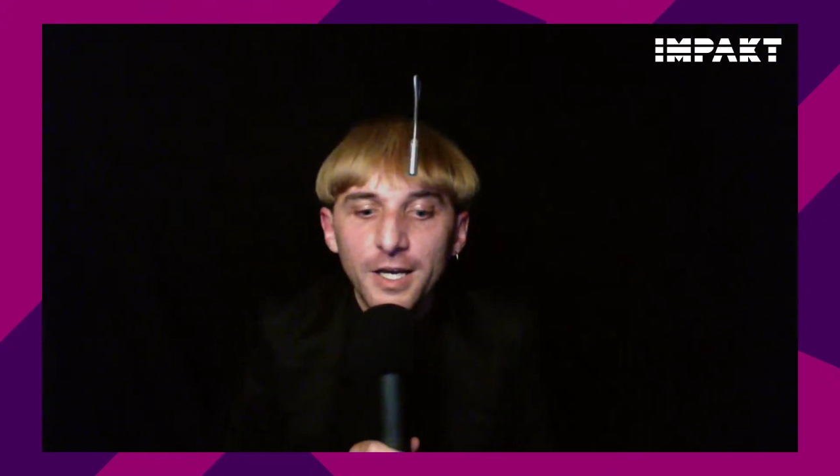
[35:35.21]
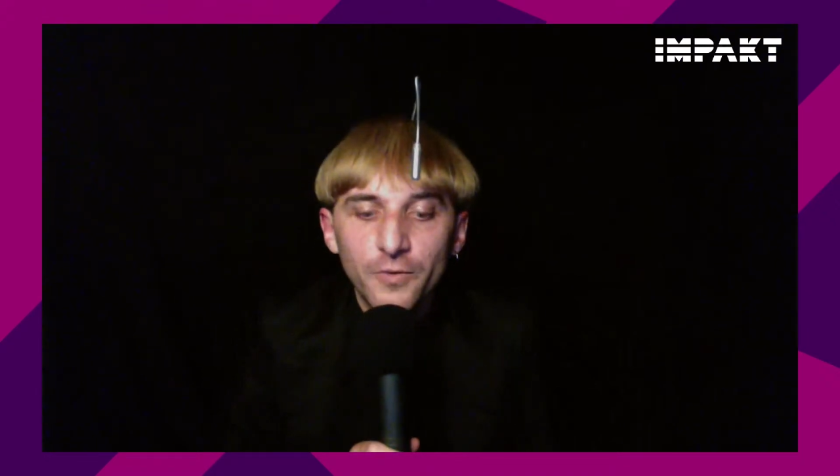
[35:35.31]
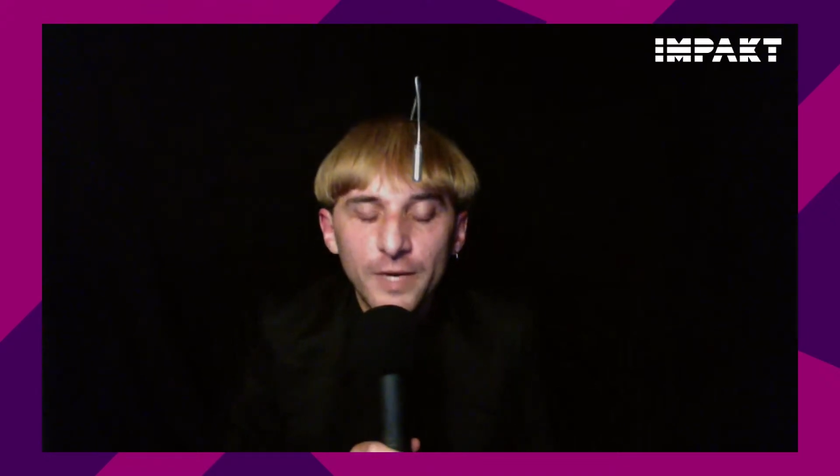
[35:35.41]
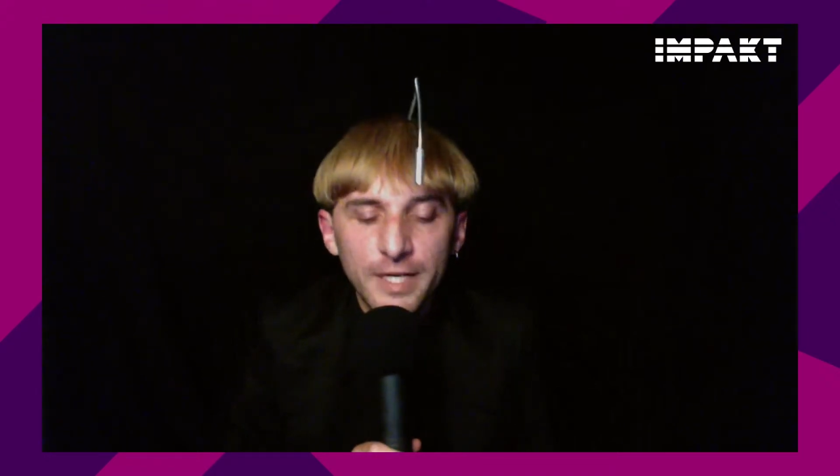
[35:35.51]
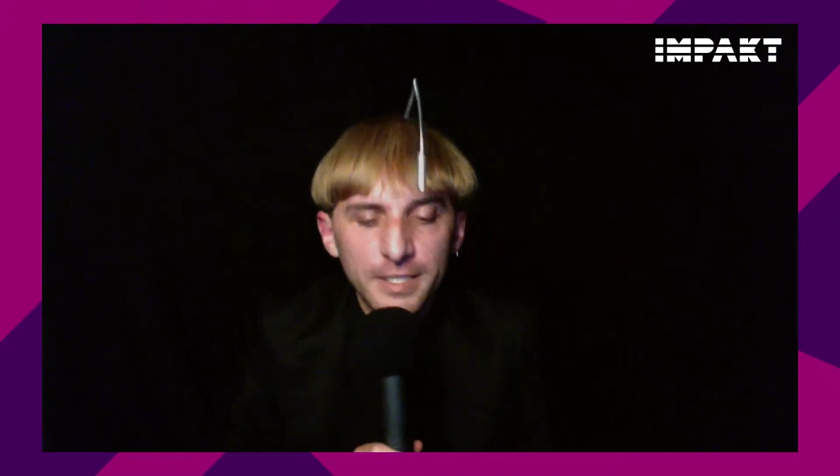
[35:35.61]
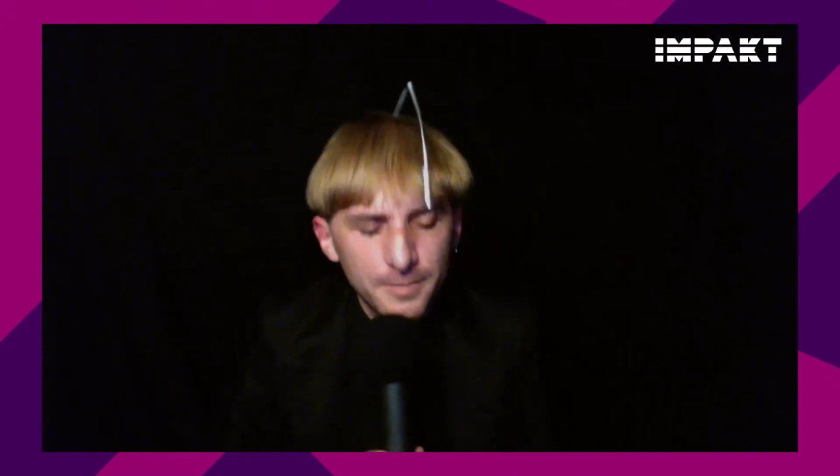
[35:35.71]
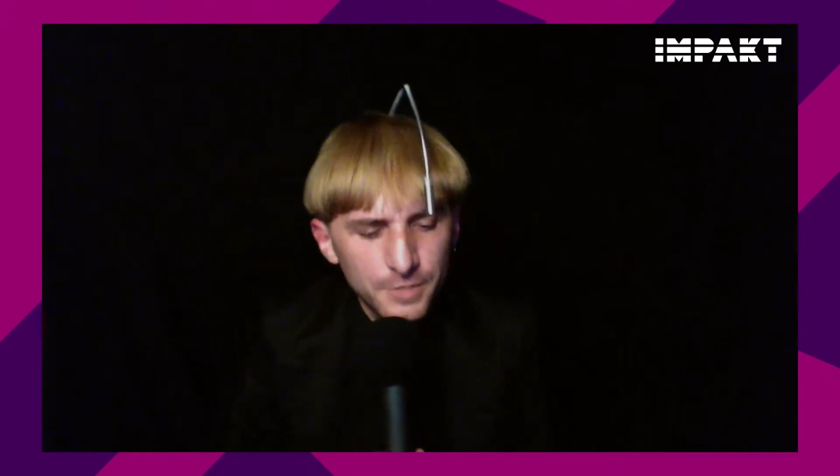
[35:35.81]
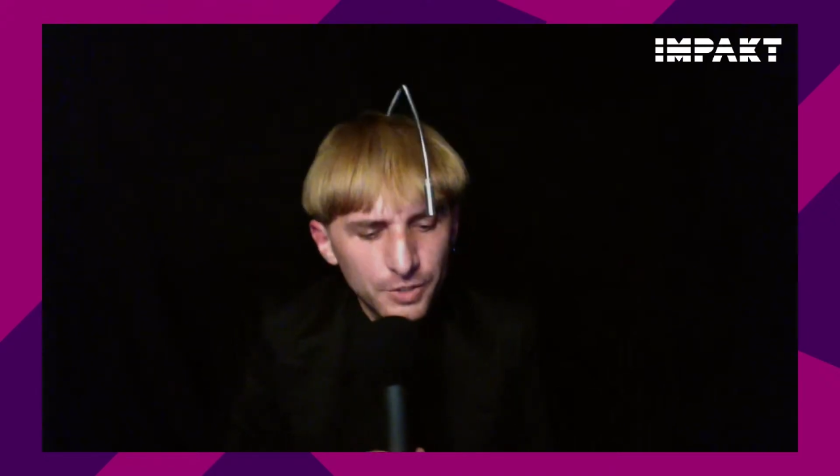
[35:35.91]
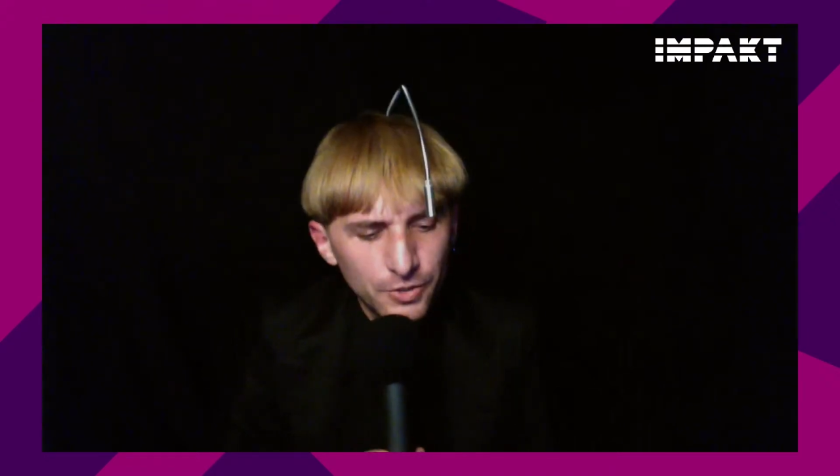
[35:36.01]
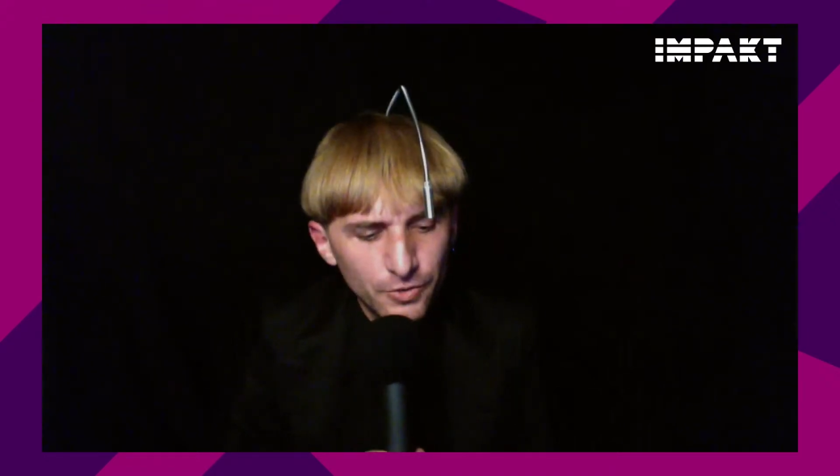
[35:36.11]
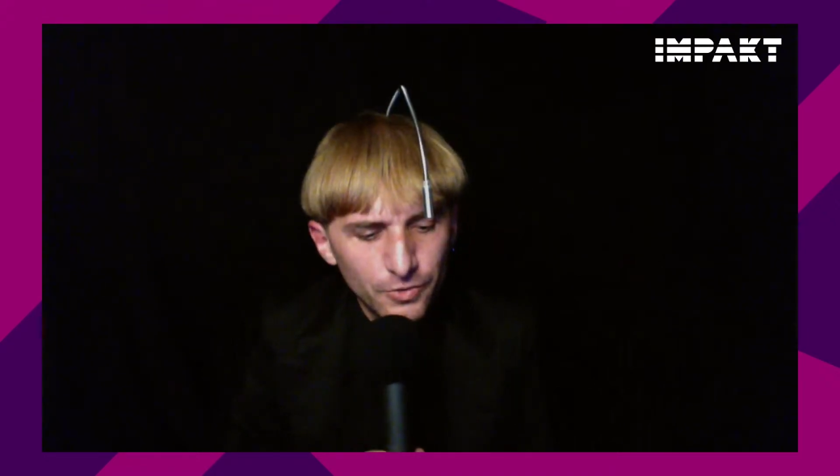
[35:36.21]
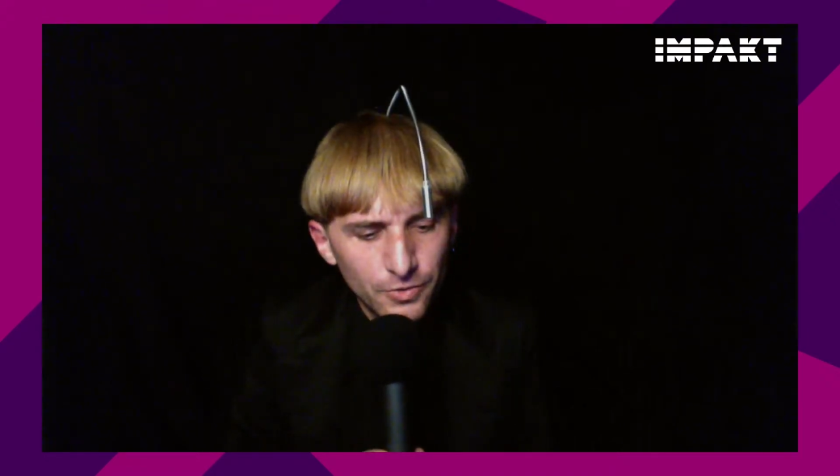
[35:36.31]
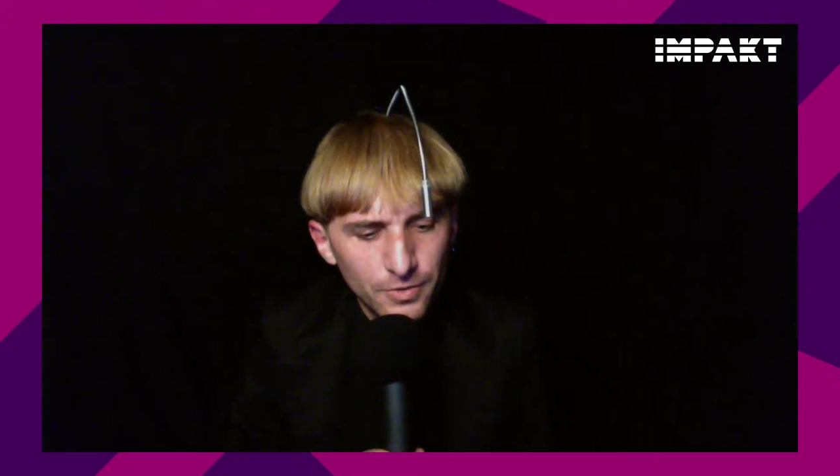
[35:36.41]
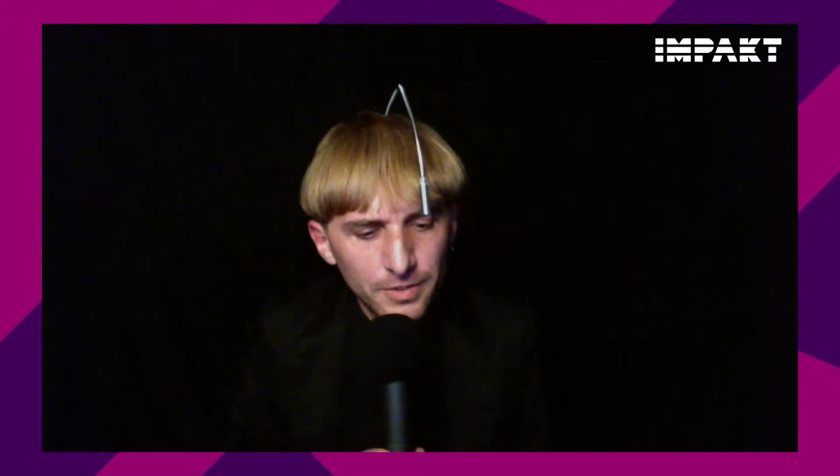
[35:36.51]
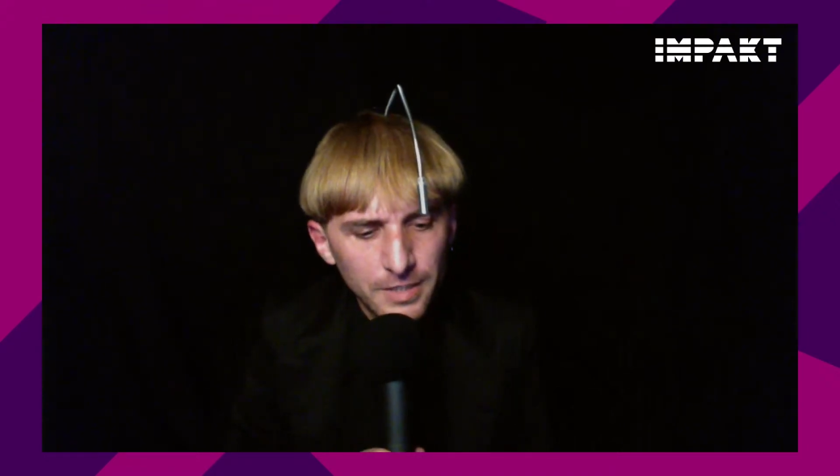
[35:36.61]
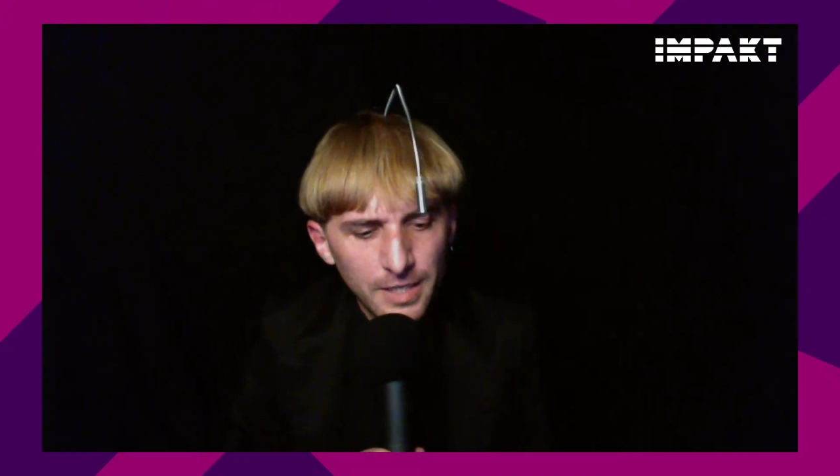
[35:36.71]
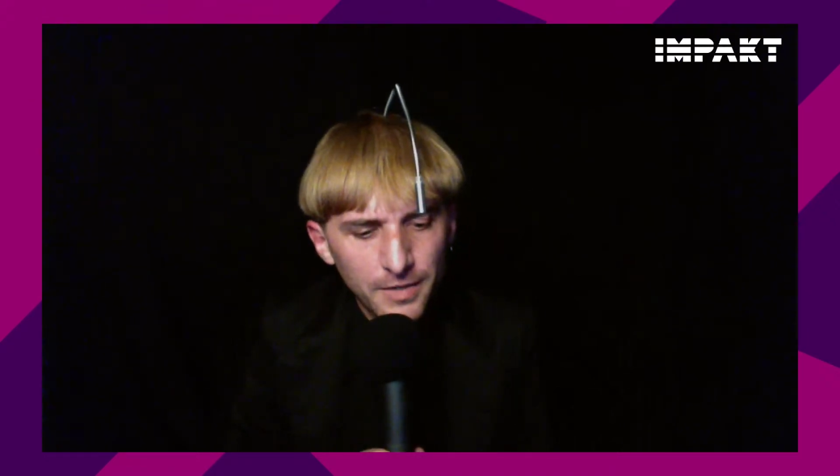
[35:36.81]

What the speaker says: When it comes to the